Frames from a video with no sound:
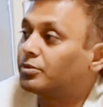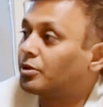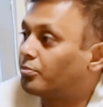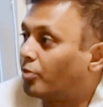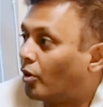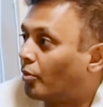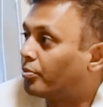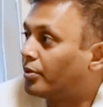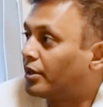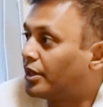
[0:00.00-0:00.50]
of the
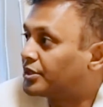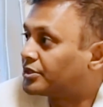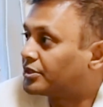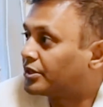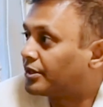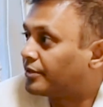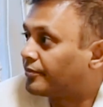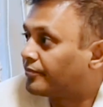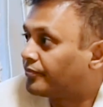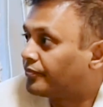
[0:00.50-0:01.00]

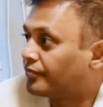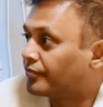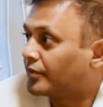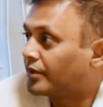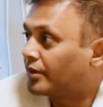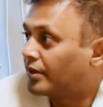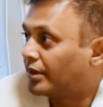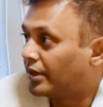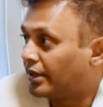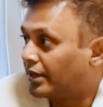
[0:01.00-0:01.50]
population
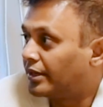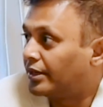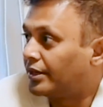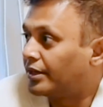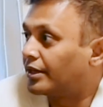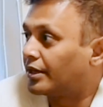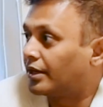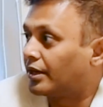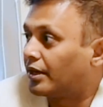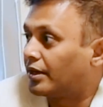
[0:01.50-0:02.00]
in
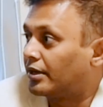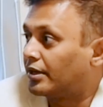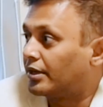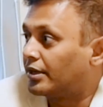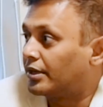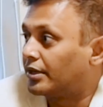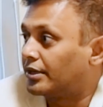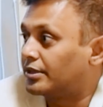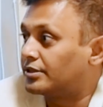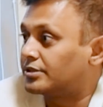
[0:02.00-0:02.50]
India
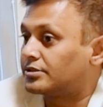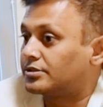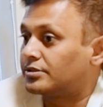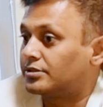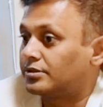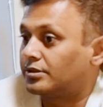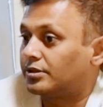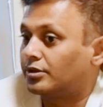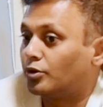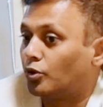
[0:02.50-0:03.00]
is
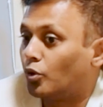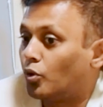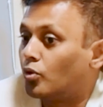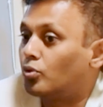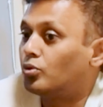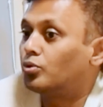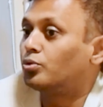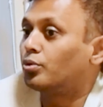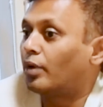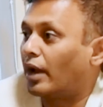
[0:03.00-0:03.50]

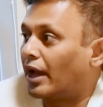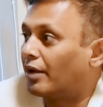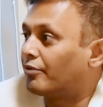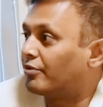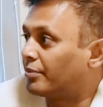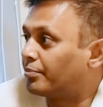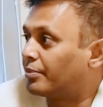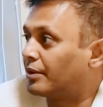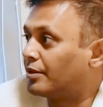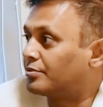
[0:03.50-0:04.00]
known to
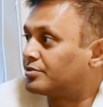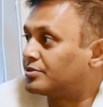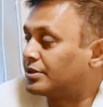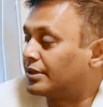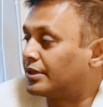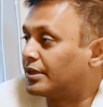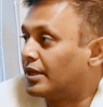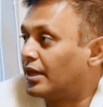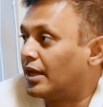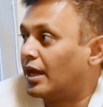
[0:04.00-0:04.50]
have
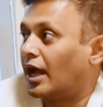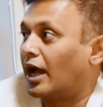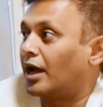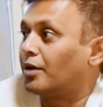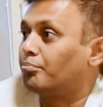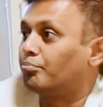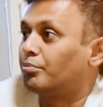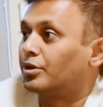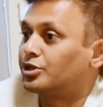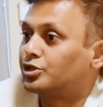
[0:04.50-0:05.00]
epilepsy,
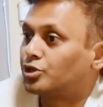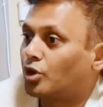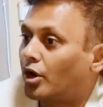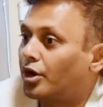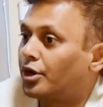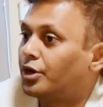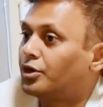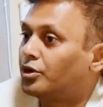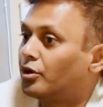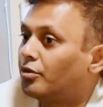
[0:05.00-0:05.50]
and
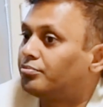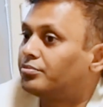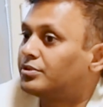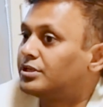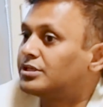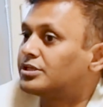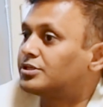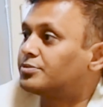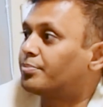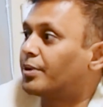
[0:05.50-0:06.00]
majority of
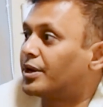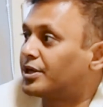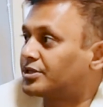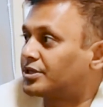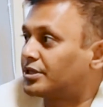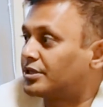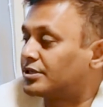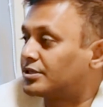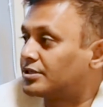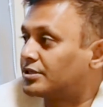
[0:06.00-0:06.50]
these
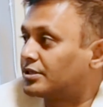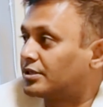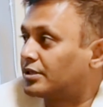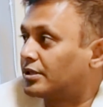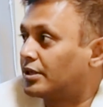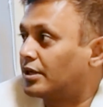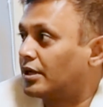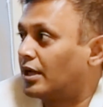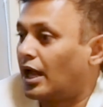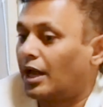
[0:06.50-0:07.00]
patients,
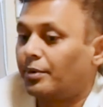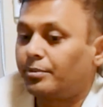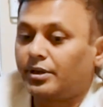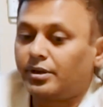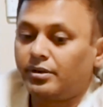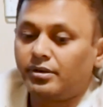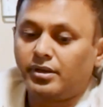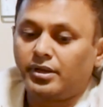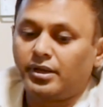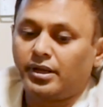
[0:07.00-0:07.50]

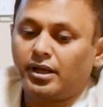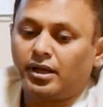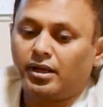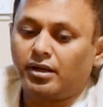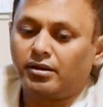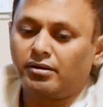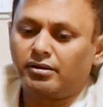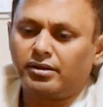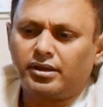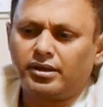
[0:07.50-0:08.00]
the
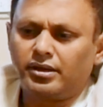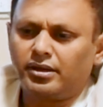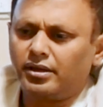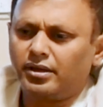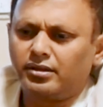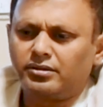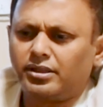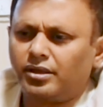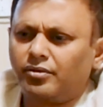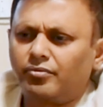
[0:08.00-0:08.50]

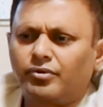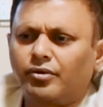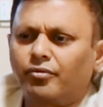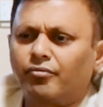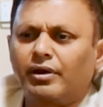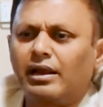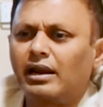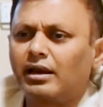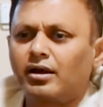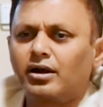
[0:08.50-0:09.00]

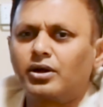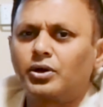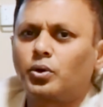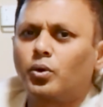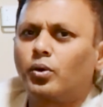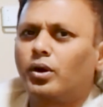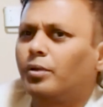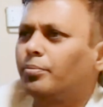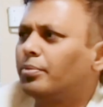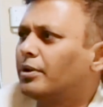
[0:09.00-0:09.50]

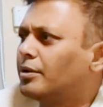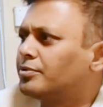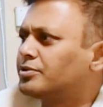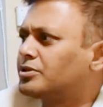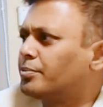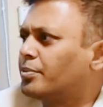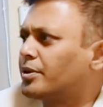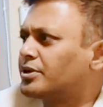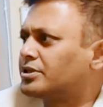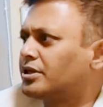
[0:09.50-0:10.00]
well-controlled
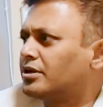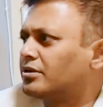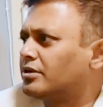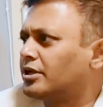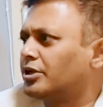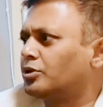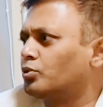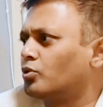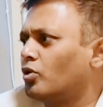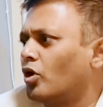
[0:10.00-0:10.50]
epilepsy patient,
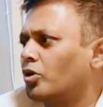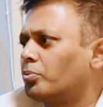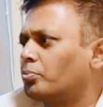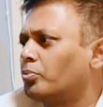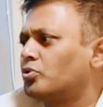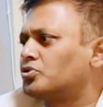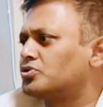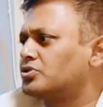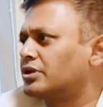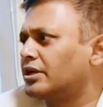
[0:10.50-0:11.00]
they do not
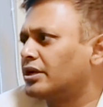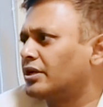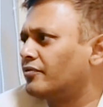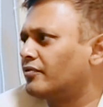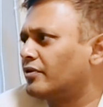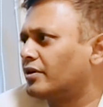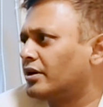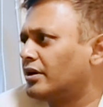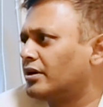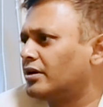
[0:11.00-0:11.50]
pose
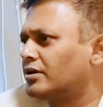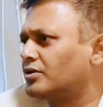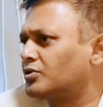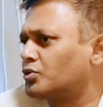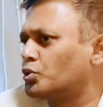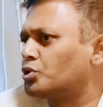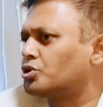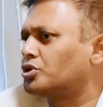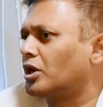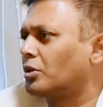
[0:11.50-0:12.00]
significant
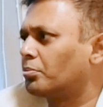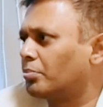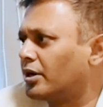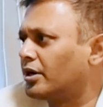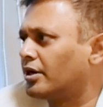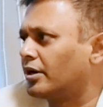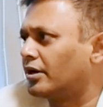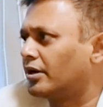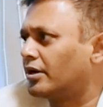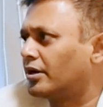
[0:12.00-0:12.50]
social
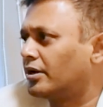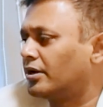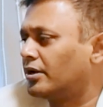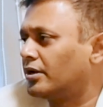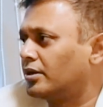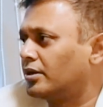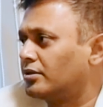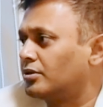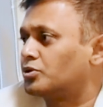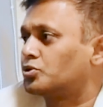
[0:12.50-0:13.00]
burden.
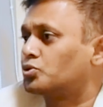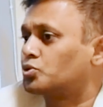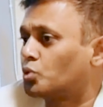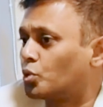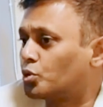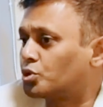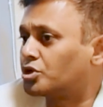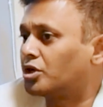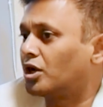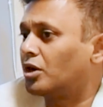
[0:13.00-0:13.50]
The
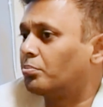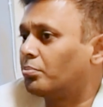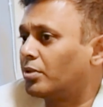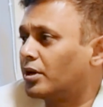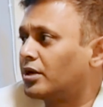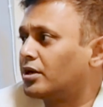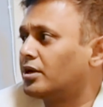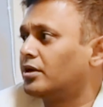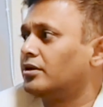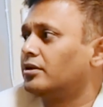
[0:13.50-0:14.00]
social
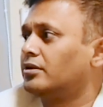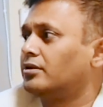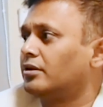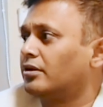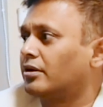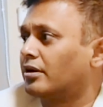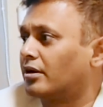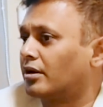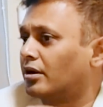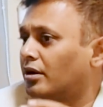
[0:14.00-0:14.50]
burden,
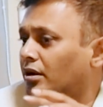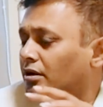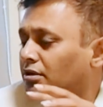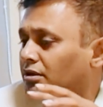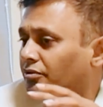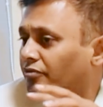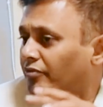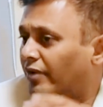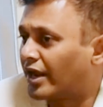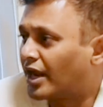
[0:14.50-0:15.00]

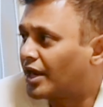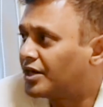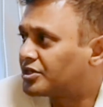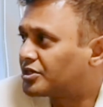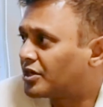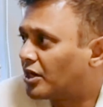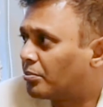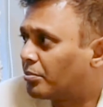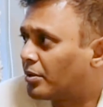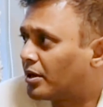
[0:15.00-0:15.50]
the
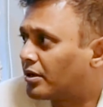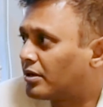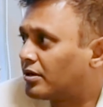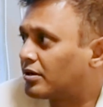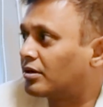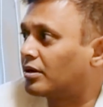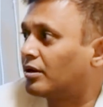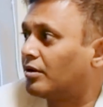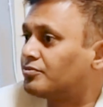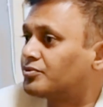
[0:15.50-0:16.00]
financial
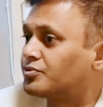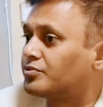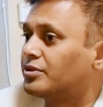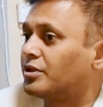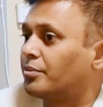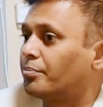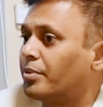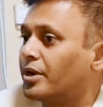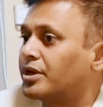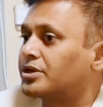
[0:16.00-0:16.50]
burden comes with
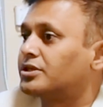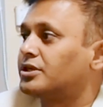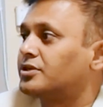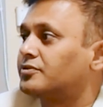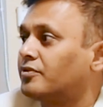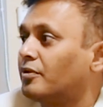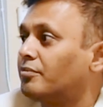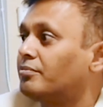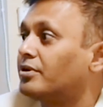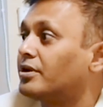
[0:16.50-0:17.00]
the
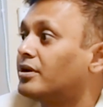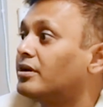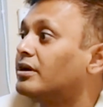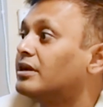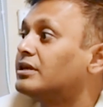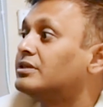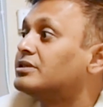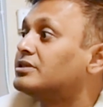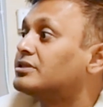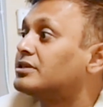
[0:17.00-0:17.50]
patients from
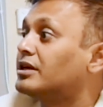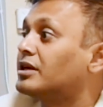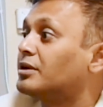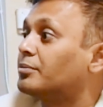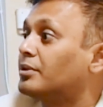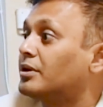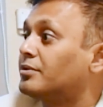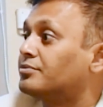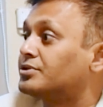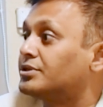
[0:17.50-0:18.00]
drug-resistant
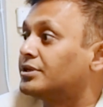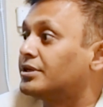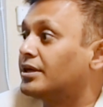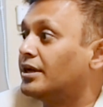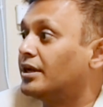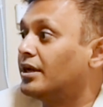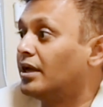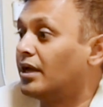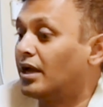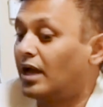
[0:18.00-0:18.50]
epilepsy.
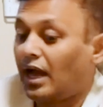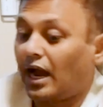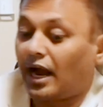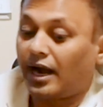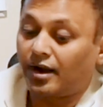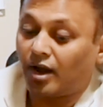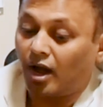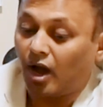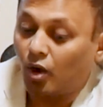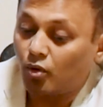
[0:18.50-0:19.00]

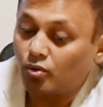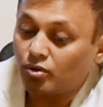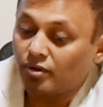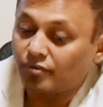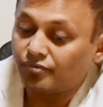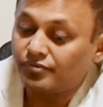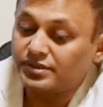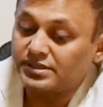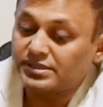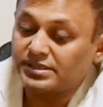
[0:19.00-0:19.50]
And out
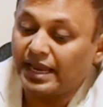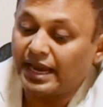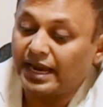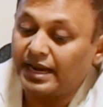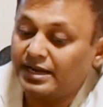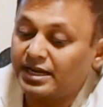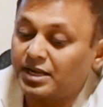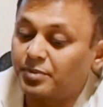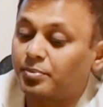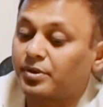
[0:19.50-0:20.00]
of this,
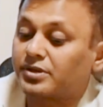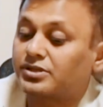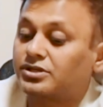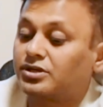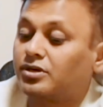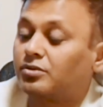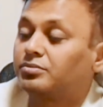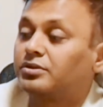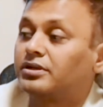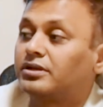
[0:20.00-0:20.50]

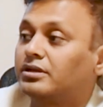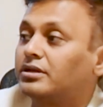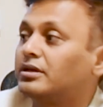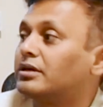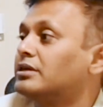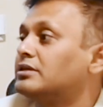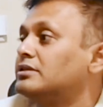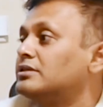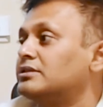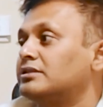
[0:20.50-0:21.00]
80% of the
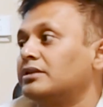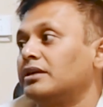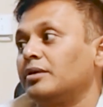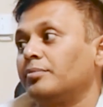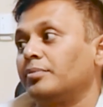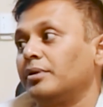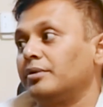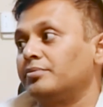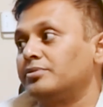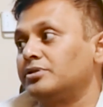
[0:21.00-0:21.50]
drug-resistant
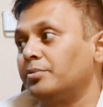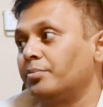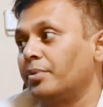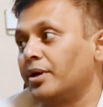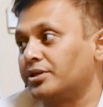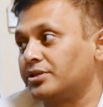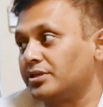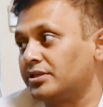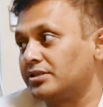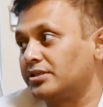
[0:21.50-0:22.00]
epilepsy
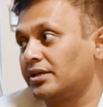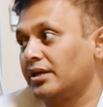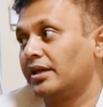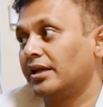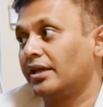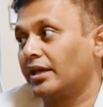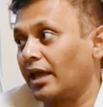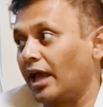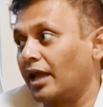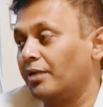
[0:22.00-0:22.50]
patients
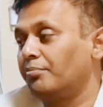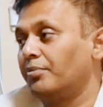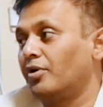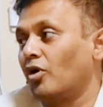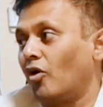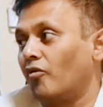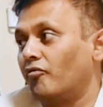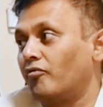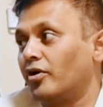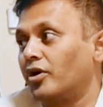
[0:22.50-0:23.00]
can be
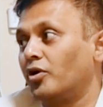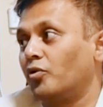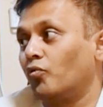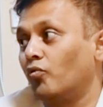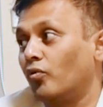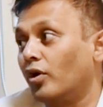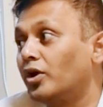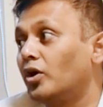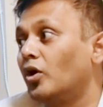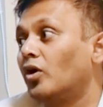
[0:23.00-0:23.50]

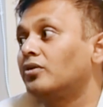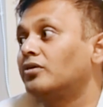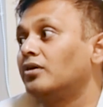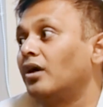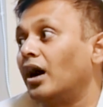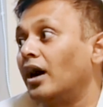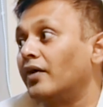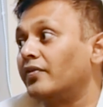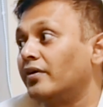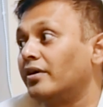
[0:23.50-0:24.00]
offered one or
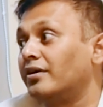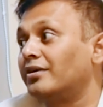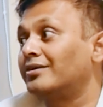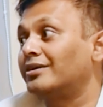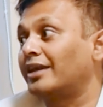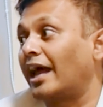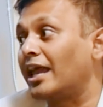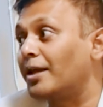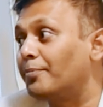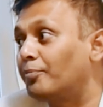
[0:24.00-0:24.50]
the
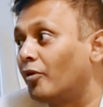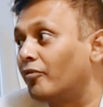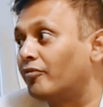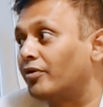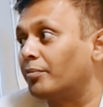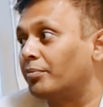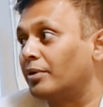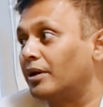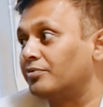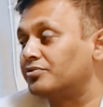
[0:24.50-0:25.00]
other type
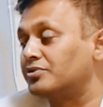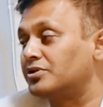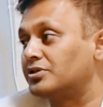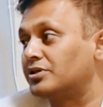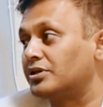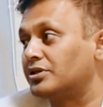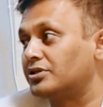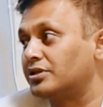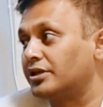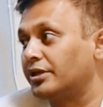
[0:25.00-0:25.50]
of epilepsy
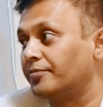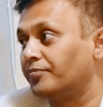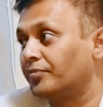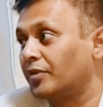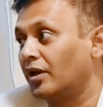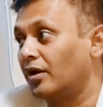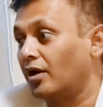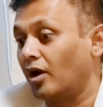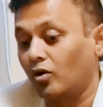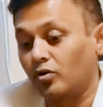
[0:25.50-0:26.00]
surgery,
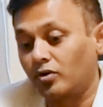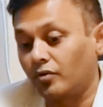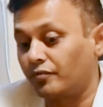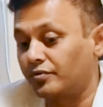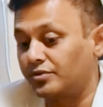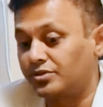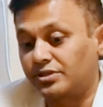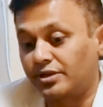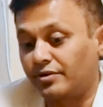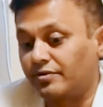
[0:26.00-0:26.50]
out of
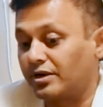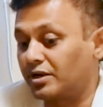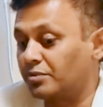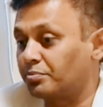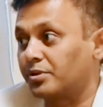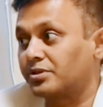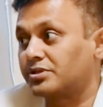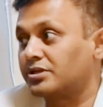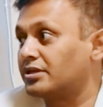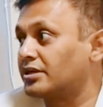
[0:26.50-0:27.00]
which
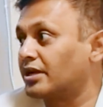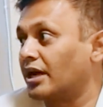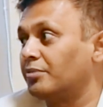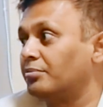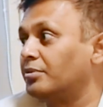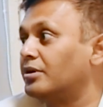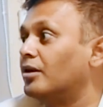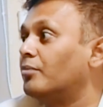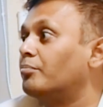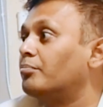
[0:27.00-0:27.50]
70%
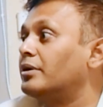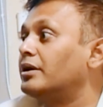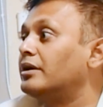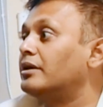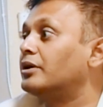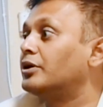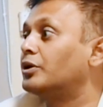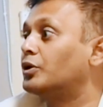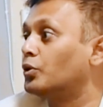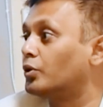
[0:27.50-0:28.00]
can be
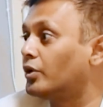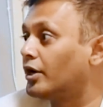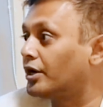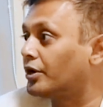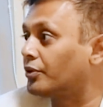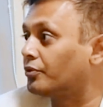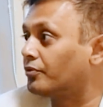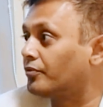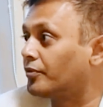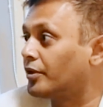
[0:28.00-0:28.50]
completely
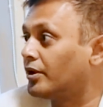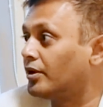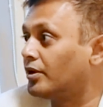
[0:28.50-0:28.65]
curative.